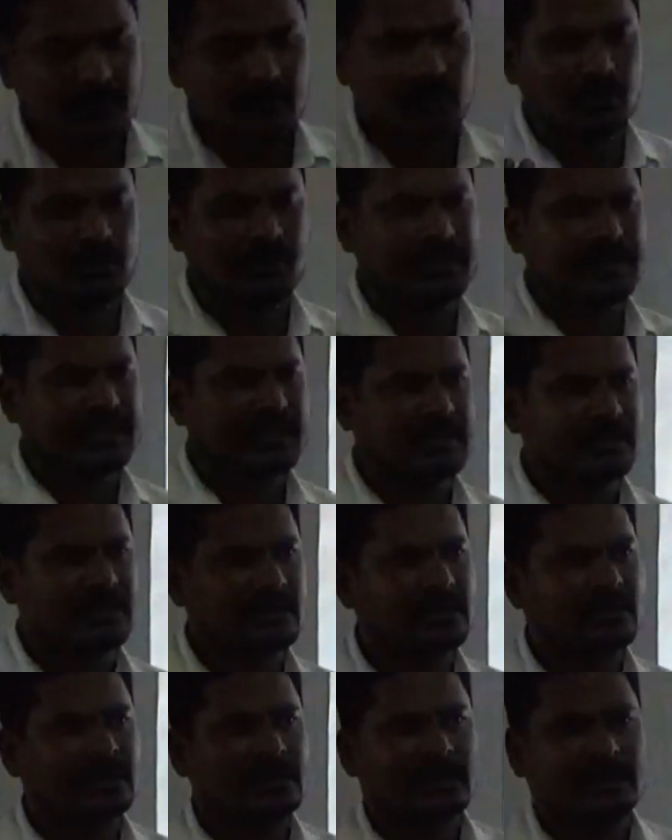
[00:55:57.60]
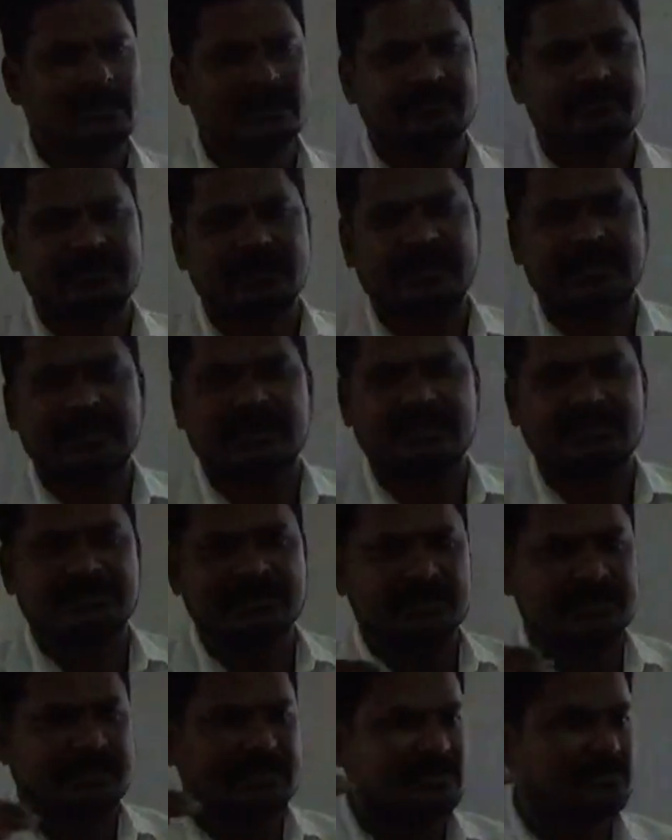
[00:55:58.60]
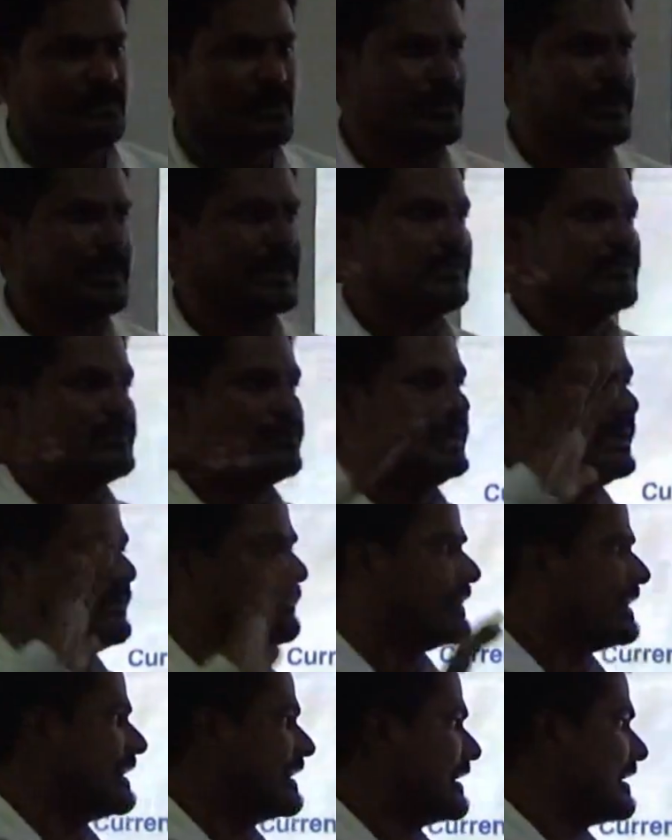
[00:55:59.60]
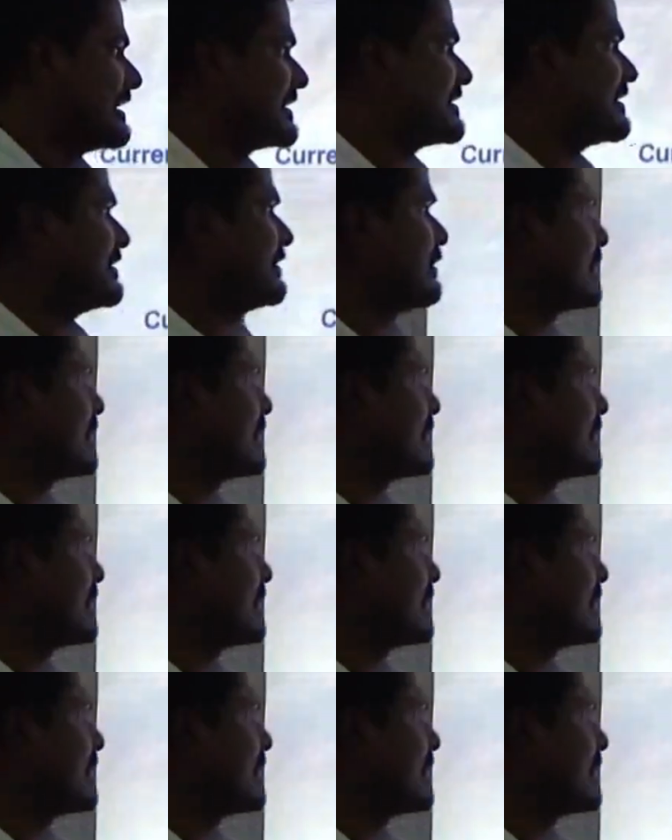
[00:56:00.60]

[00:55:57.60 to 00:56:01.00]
moving in different direction. It is moving in only one direction.